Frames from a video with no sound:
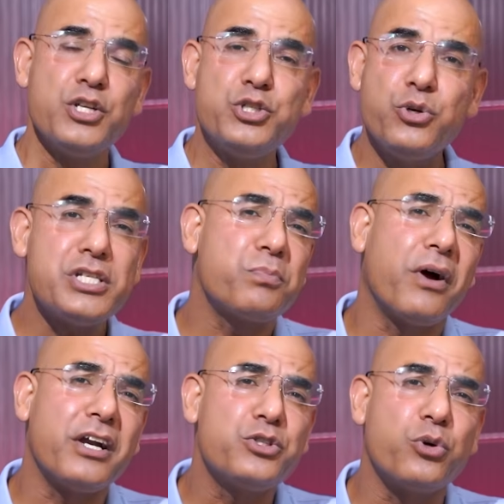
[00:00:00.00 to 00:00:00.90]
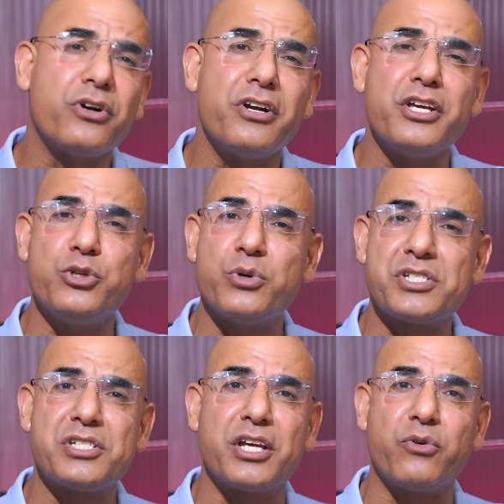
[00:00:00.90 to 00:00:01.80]
Do you aspire to earn a US
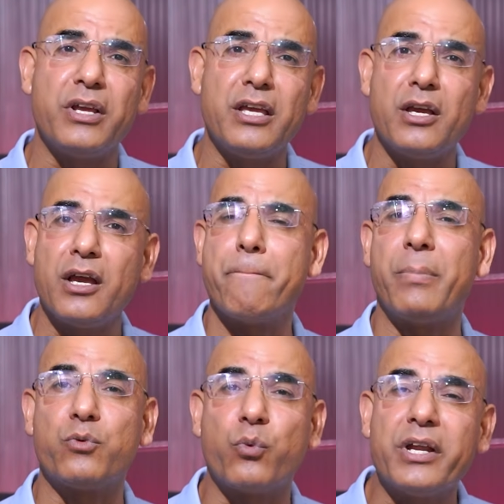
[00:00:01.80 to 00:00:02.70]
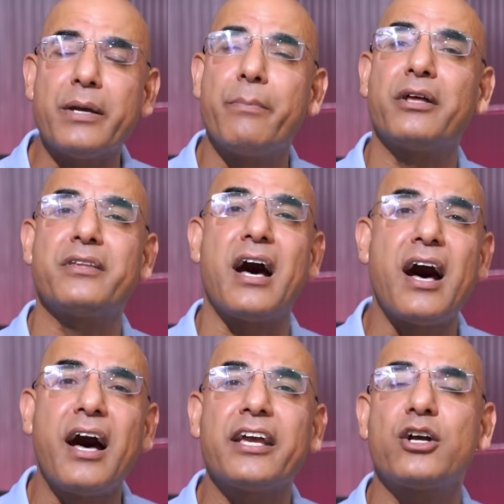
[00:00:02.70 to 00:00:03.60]
degree but worry about the
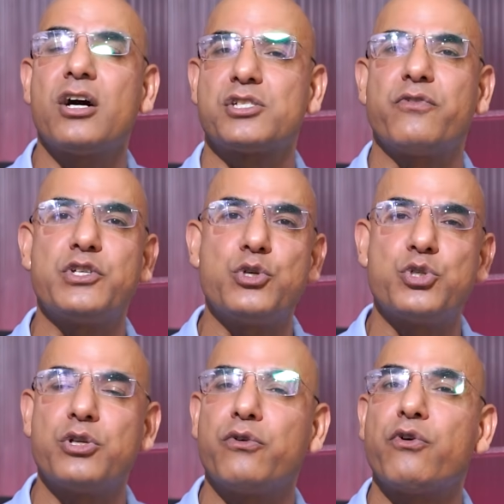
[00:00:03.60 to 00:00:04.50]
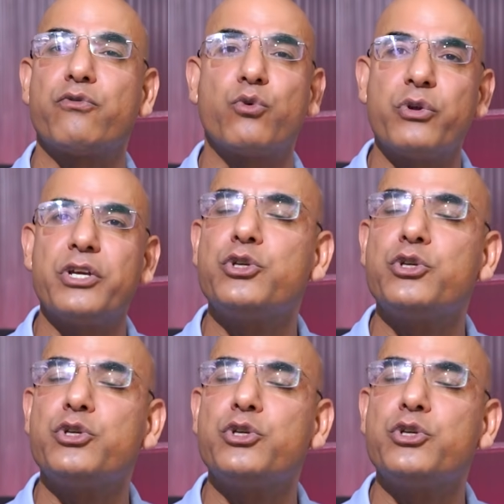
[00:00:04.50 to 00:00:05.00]
high cost of tuition of a four-year